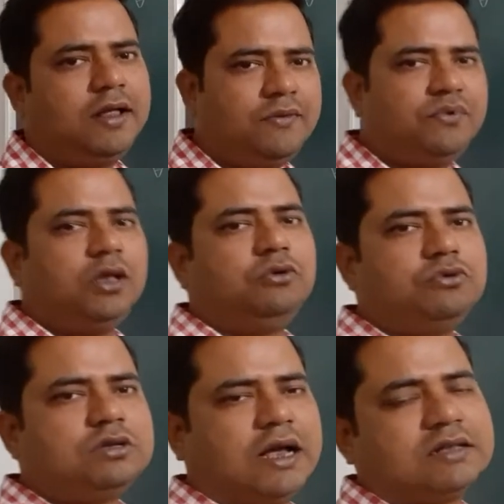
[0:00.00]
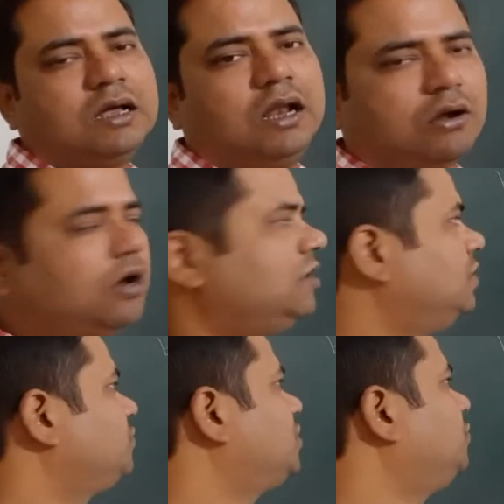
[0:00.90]
If you use as an
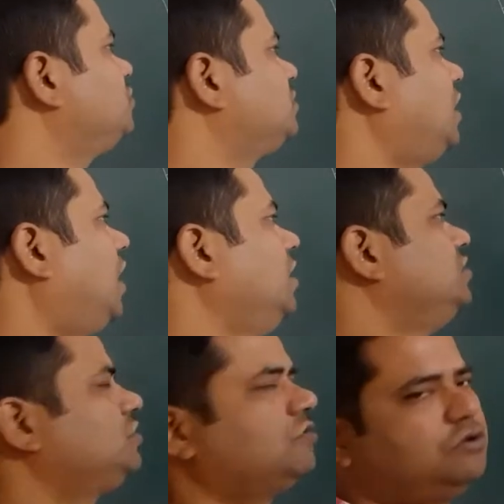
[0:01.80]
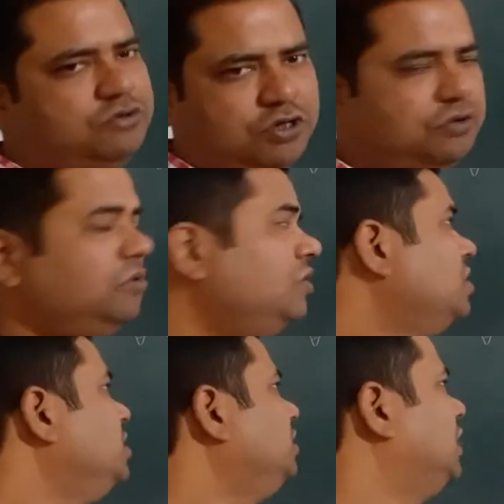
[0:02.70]
algorithm, suppose r is equal to 0,